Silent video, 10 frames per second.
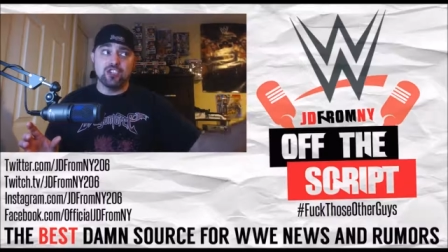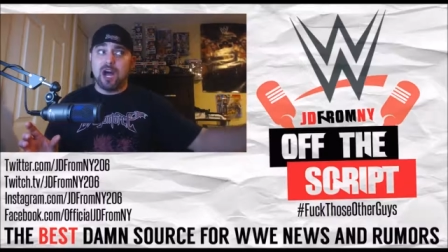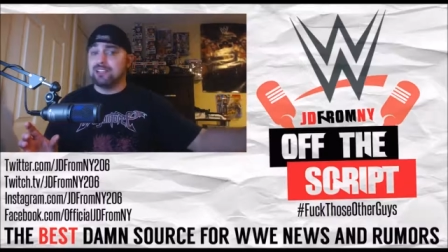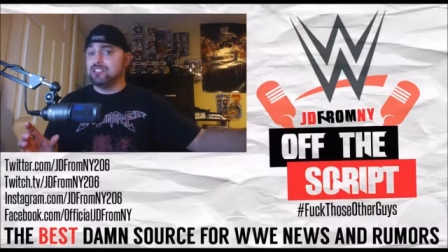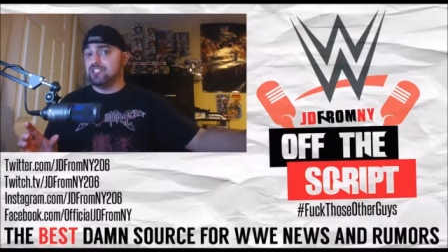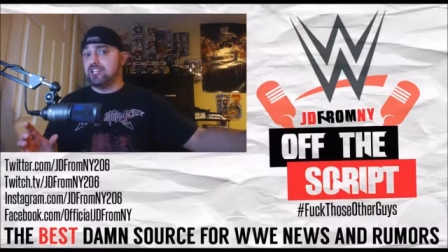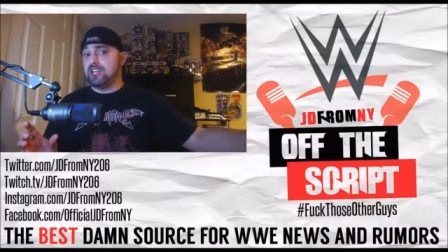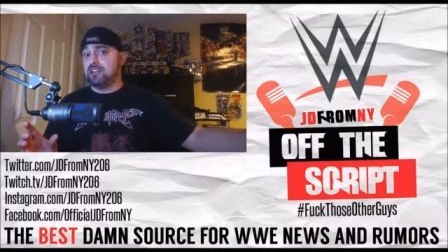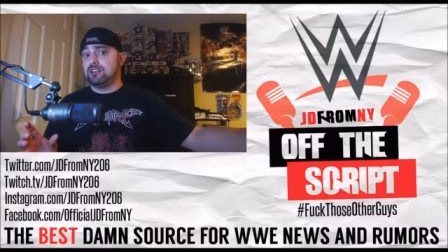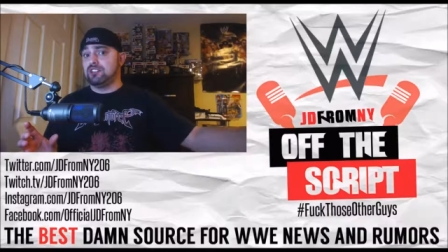John
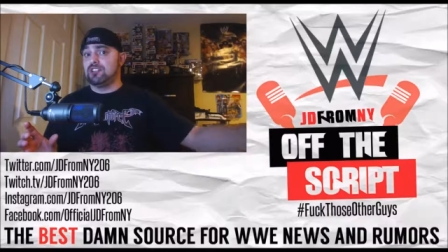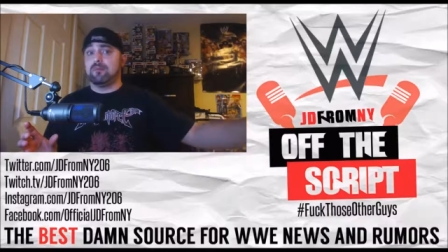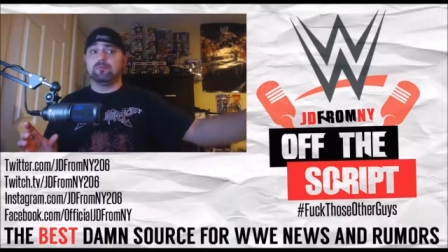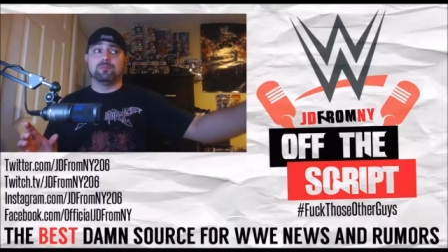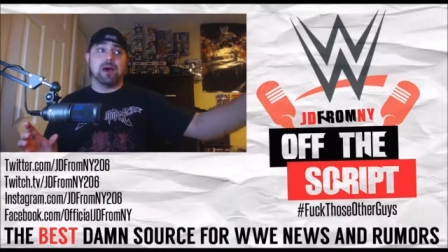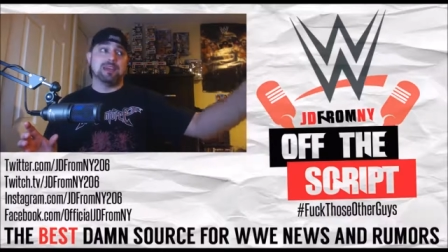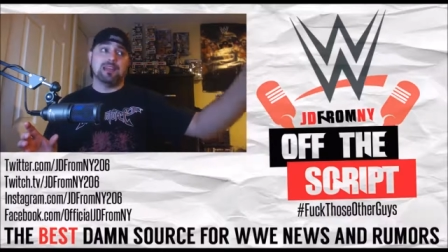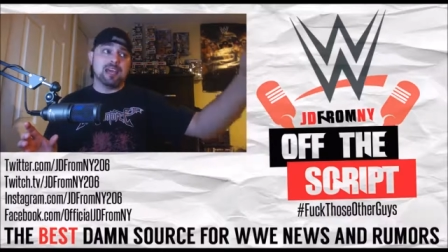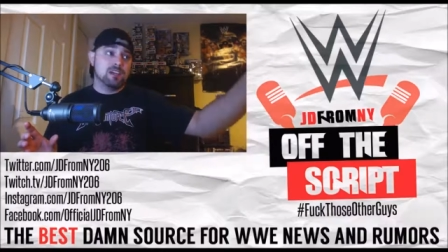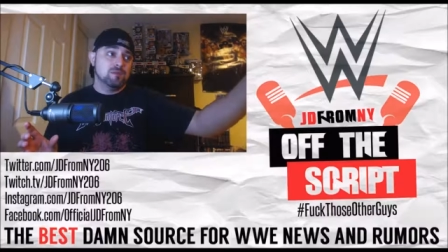Cena. Some might
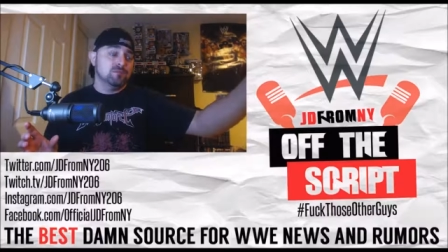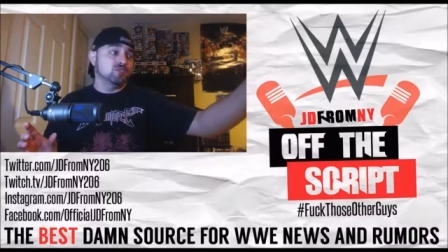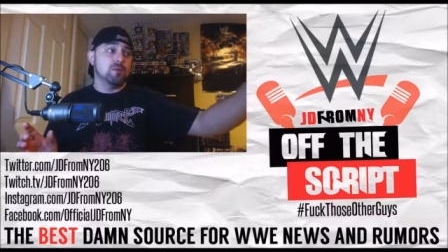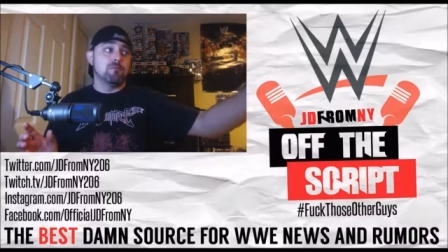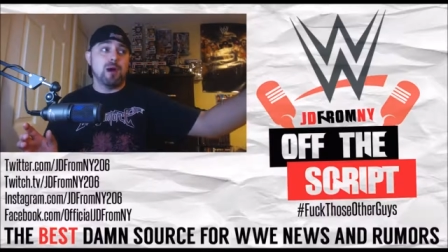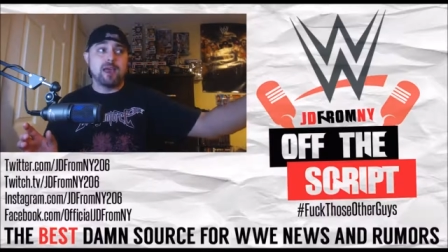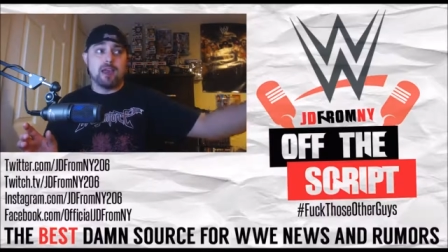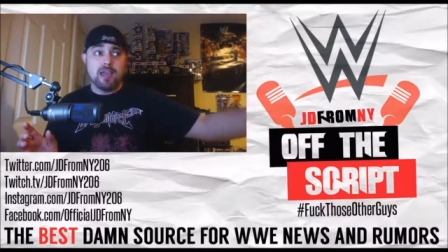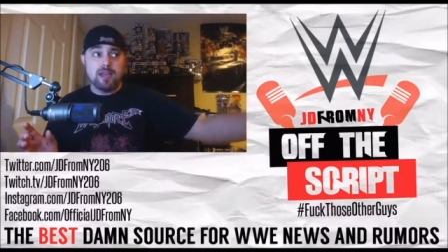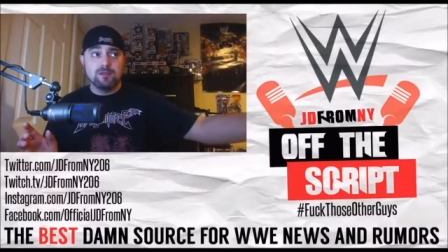like him, some might
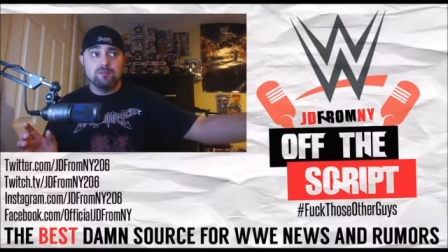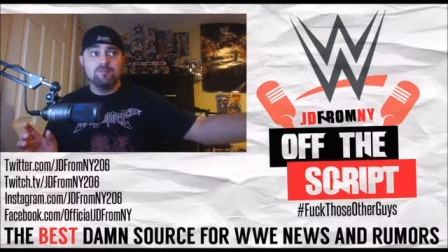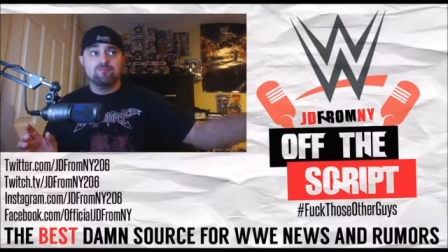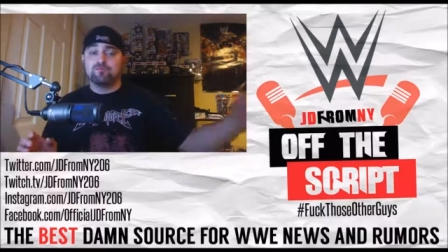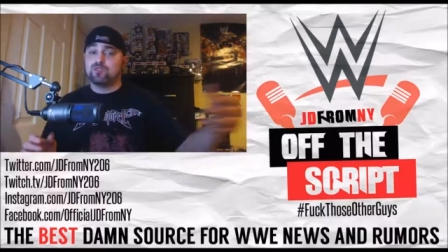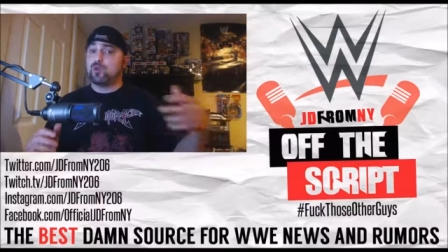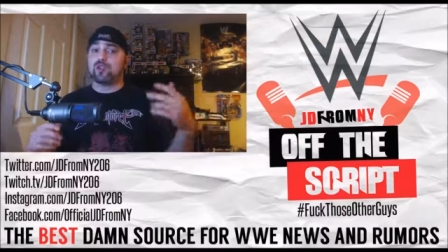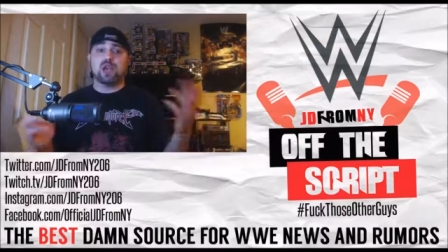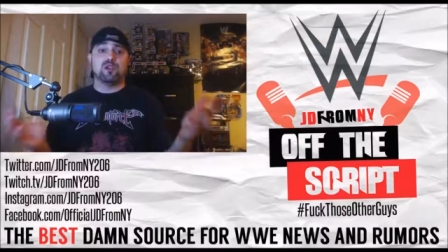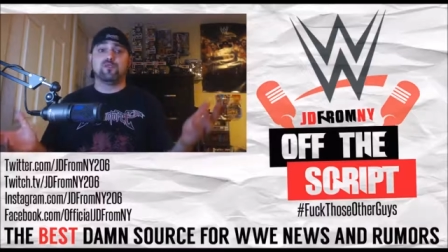hate him, don't
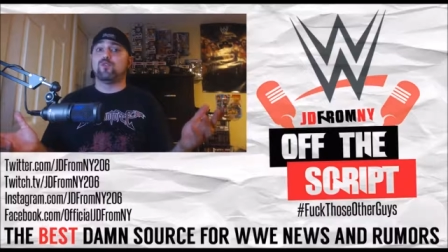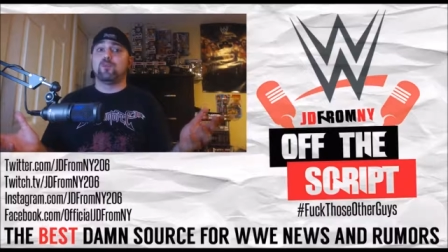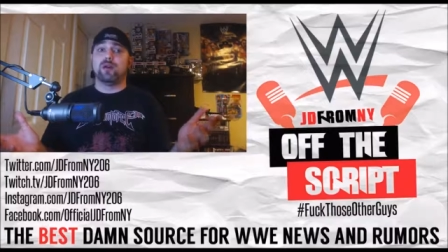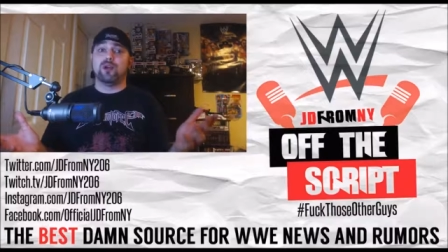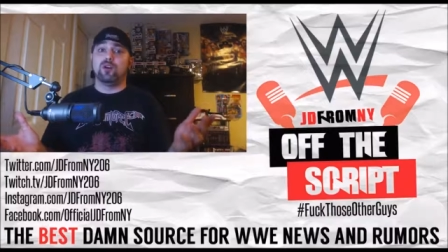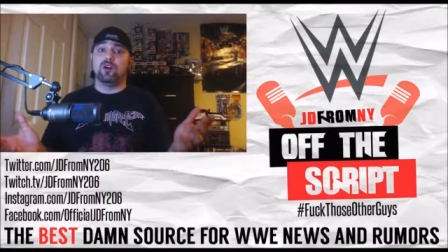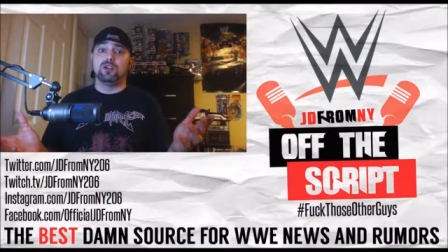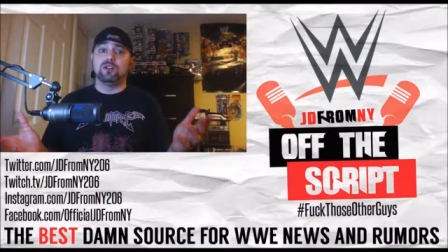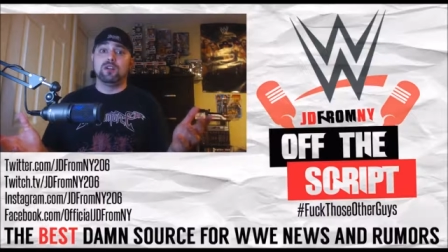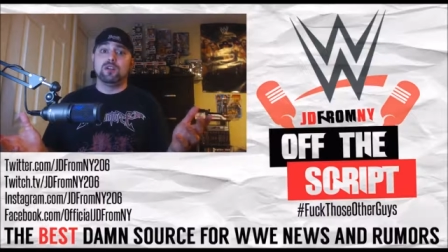care for him at all.